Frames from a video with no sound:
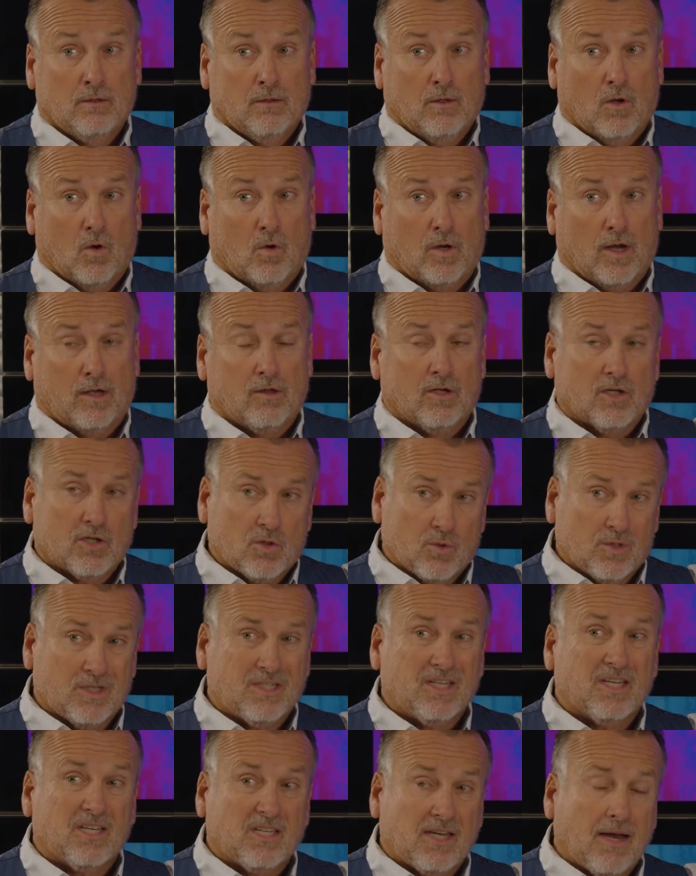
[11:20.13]
Okay, this was
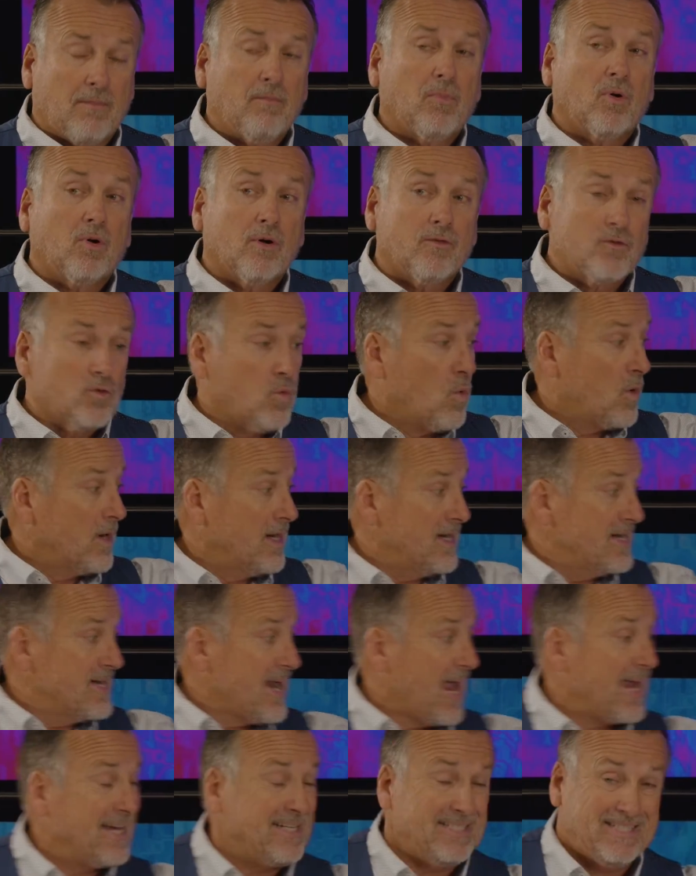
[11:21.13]
December of
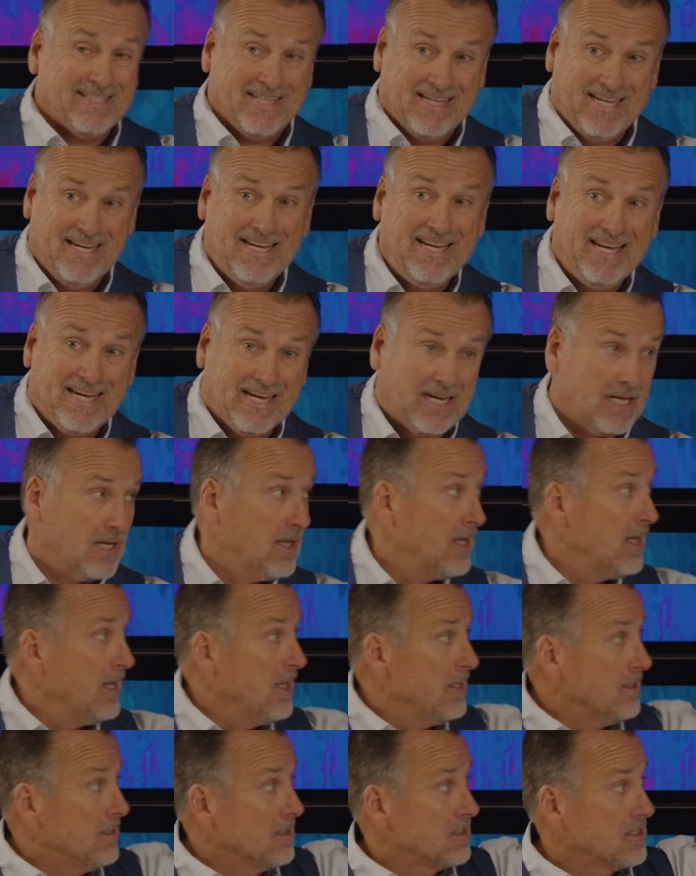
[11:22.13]
2019.
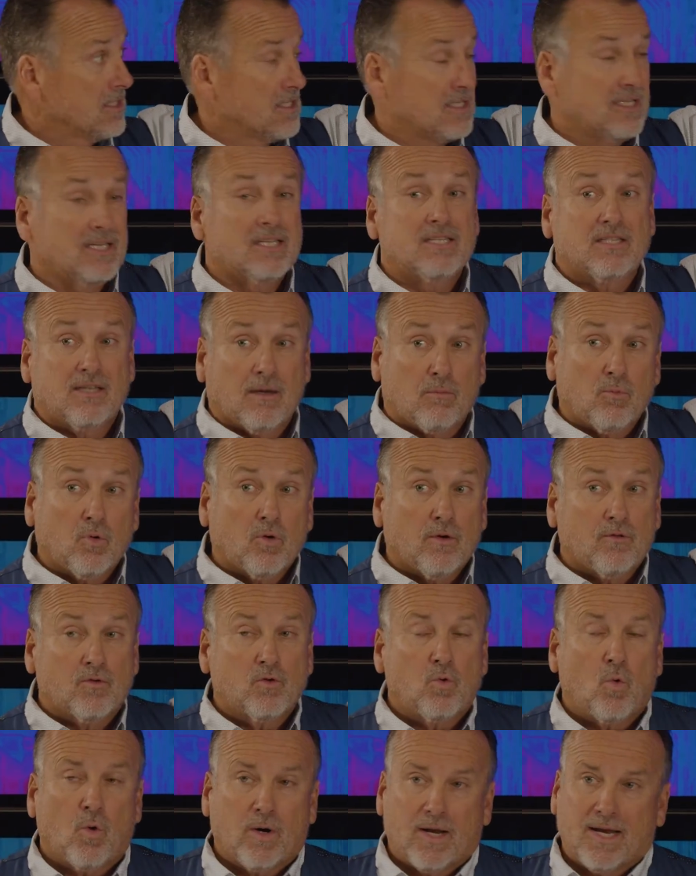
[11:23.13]
This is December of
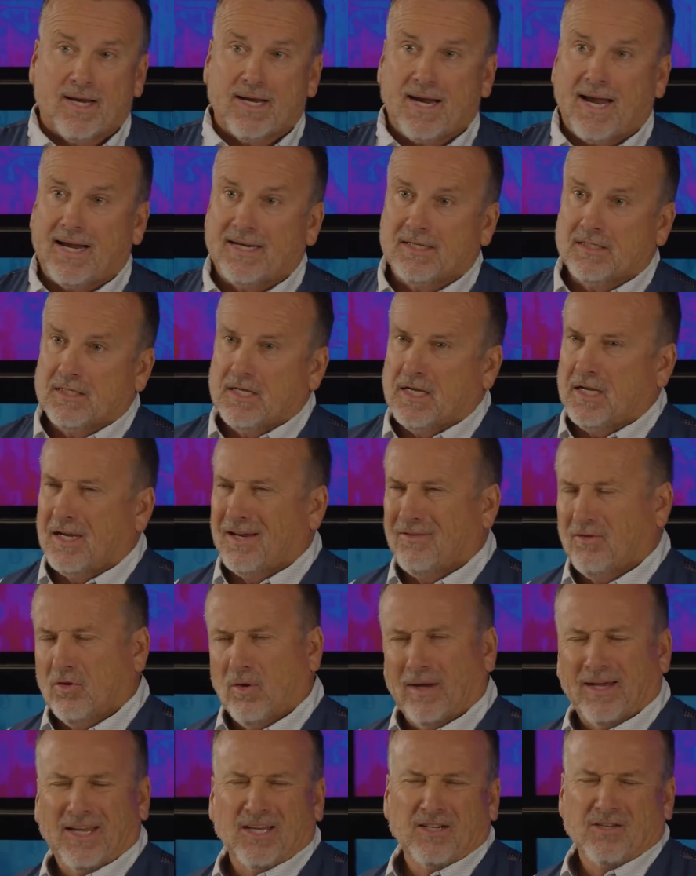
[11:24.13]
2019, even
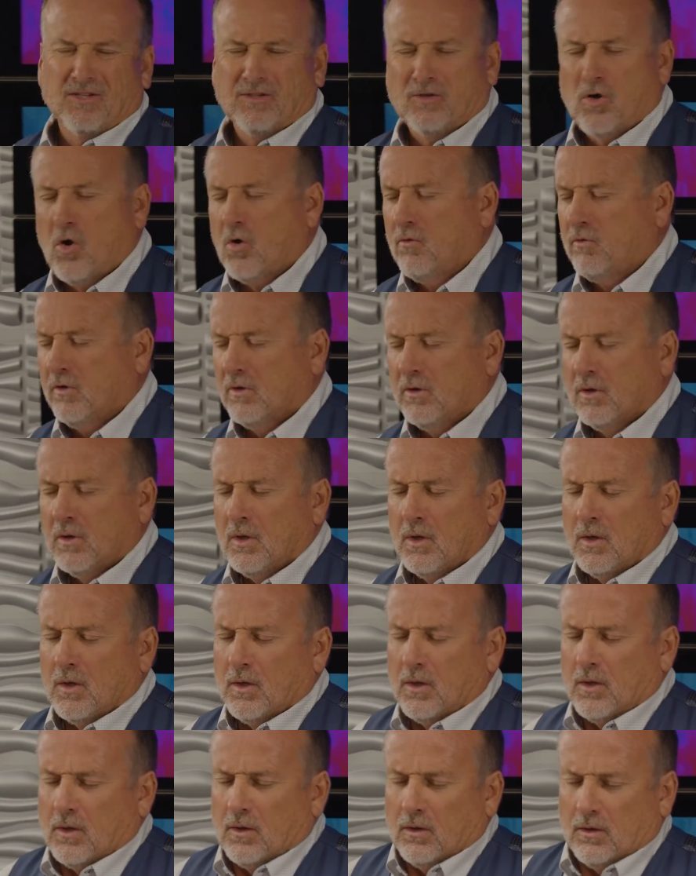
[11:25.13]
though I guess COVID,
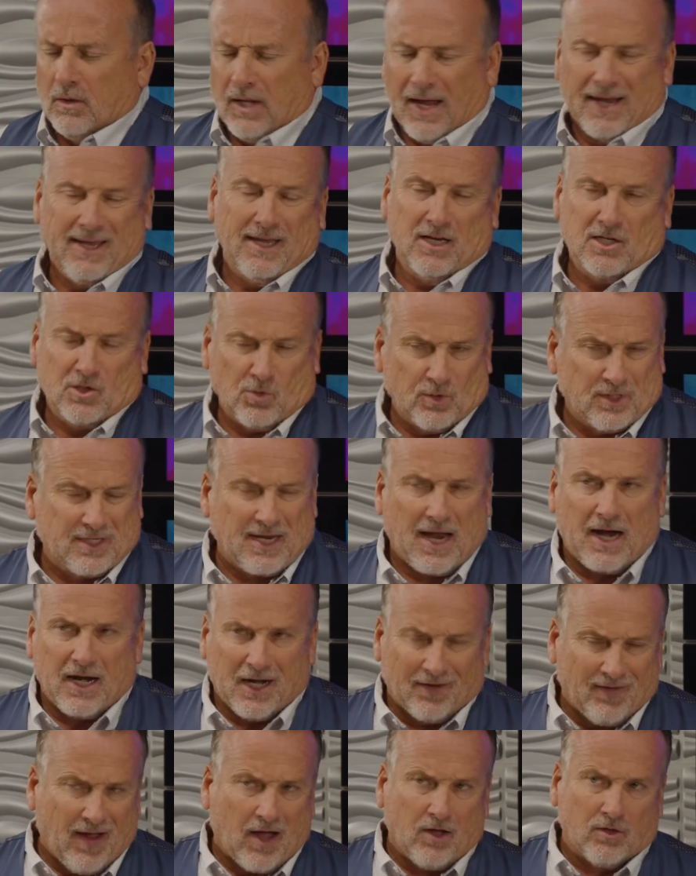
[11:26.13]
was
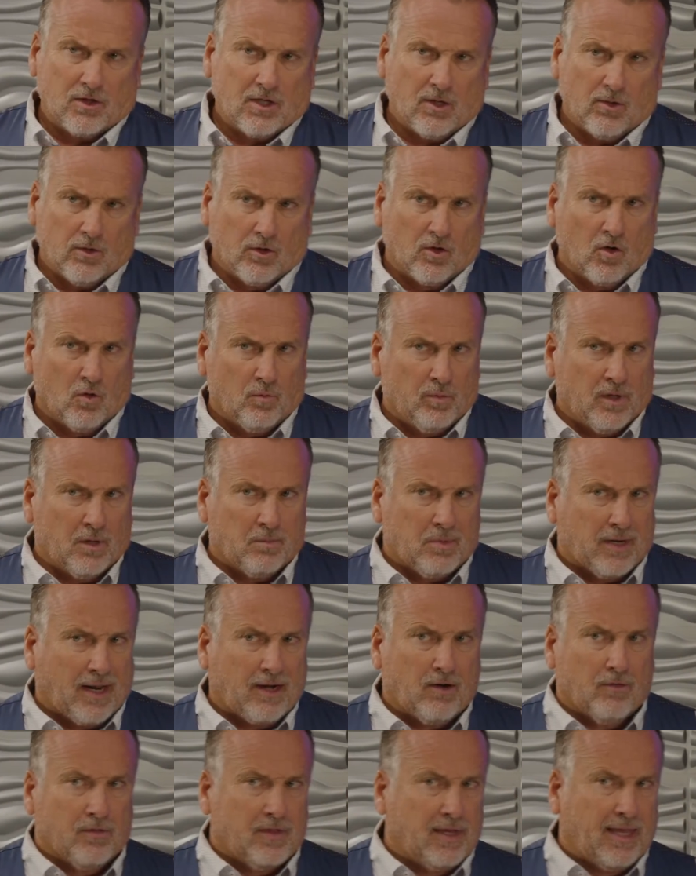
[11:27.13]
kind of out there a little bit, but I
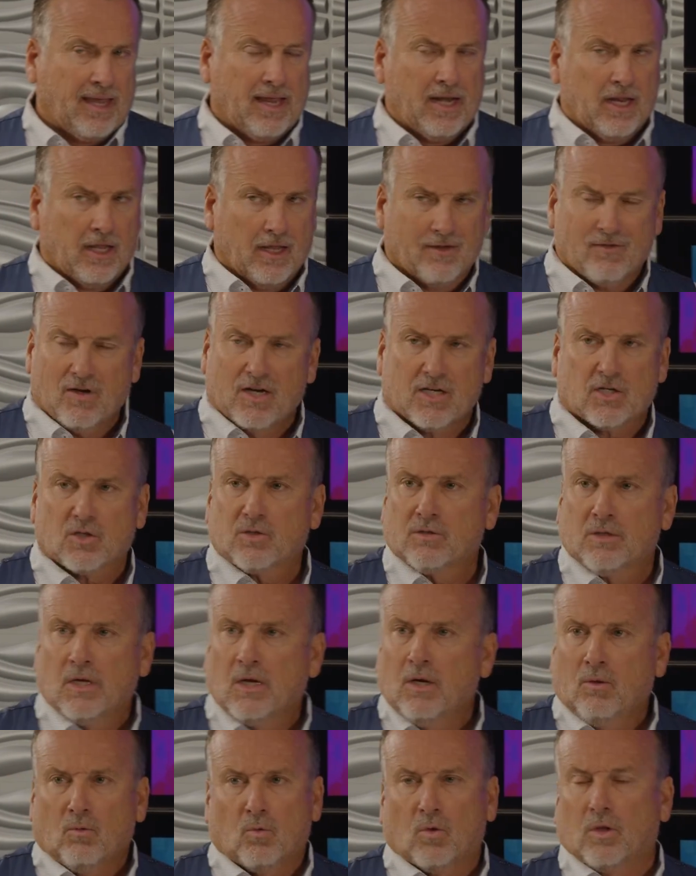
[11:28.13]
don't think any of us
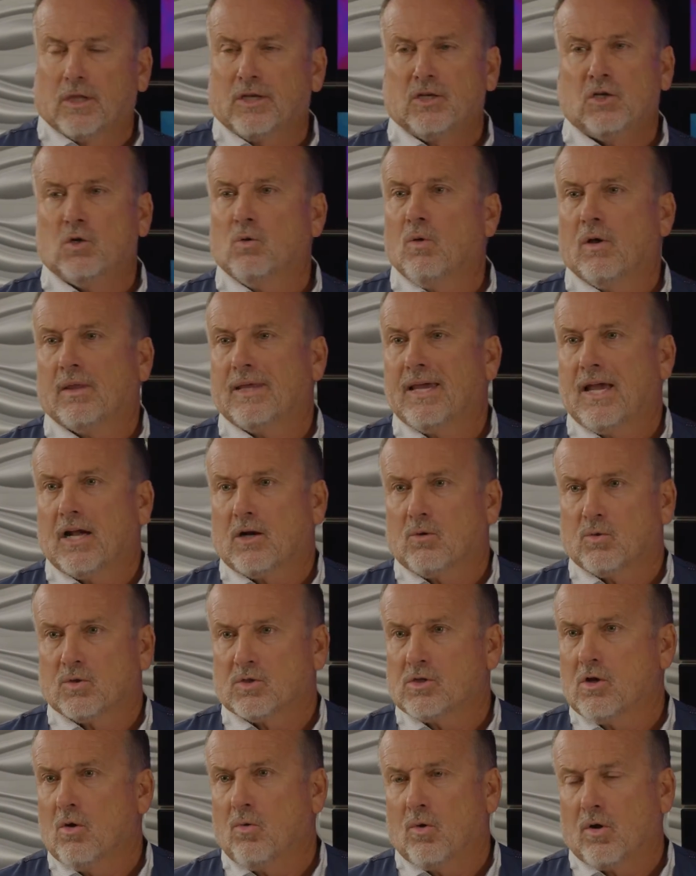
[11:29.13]
really knew what the heck
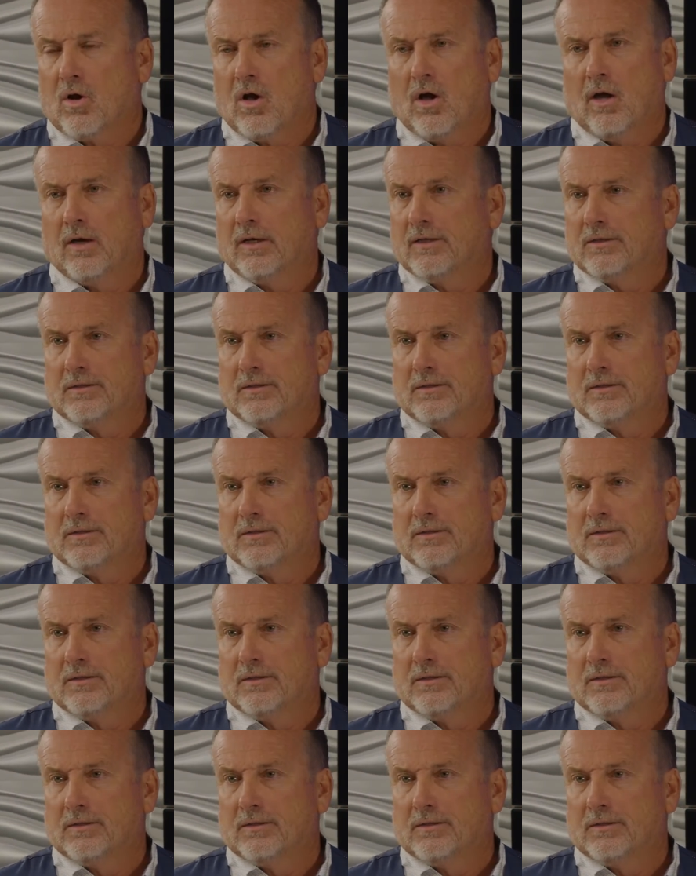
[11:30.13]
was going on